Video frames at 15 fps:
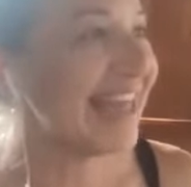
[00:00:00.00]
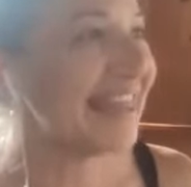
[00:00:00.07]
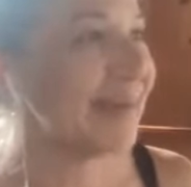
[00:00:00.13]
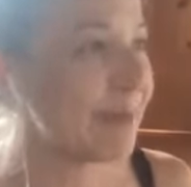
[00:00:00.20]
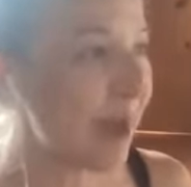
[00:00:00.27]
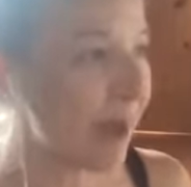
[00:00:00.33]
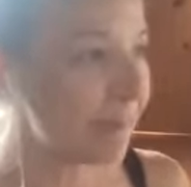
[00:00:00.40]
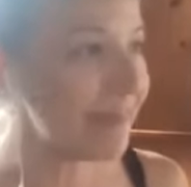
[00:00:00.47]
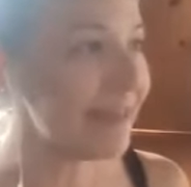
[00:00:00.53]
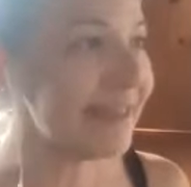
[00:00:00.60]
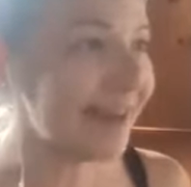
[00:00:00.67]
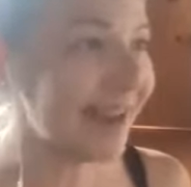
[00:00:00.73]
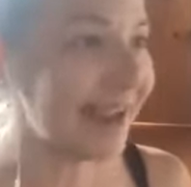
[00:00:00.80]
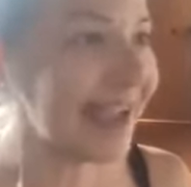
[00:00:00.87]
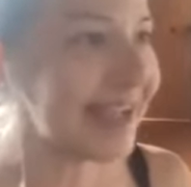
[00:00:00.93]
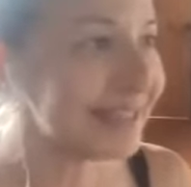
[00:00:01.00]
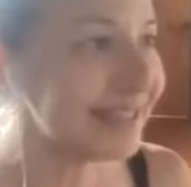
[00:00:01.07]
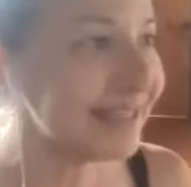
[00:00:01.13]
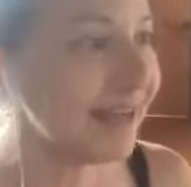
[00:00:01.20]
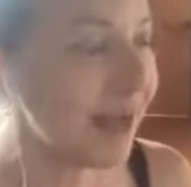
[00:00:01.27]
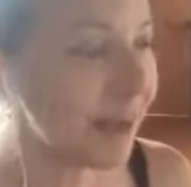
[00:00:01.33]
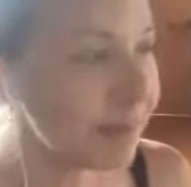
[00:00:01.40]
the puppy that I
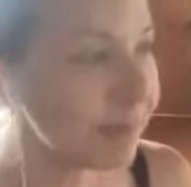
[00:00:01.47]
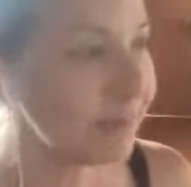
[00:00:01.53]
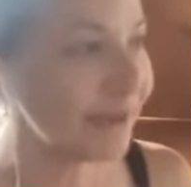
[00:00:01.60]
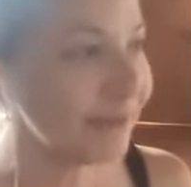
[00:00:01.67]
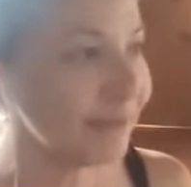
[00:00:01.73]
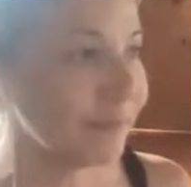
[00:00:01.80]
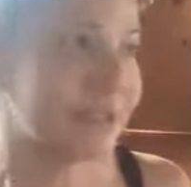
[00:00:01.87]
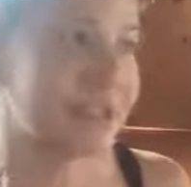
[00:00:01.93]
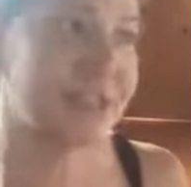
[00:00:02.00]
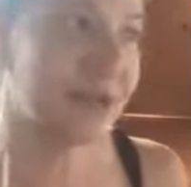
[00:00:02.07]
ended up with, which